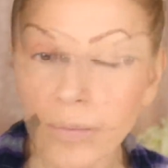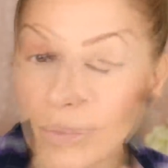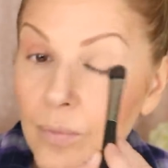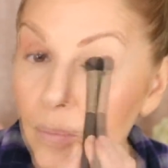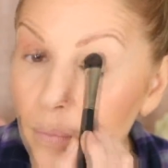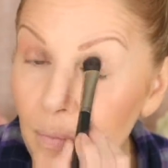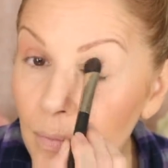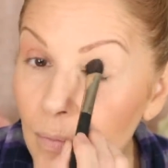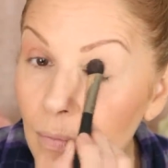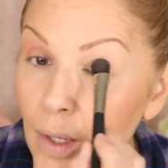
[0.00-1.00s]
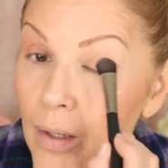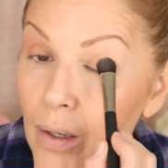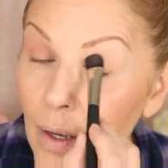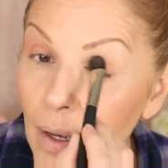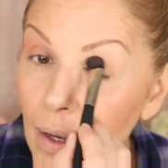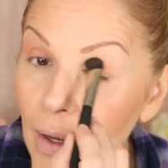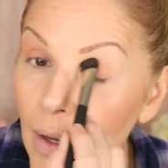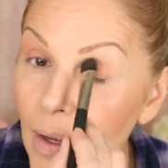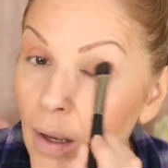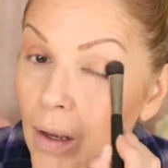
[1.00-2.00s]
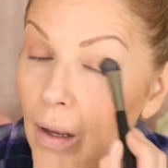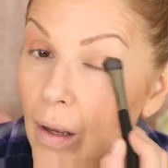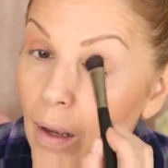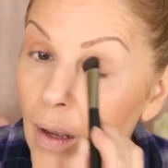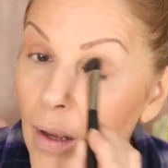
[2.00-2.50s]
(silence)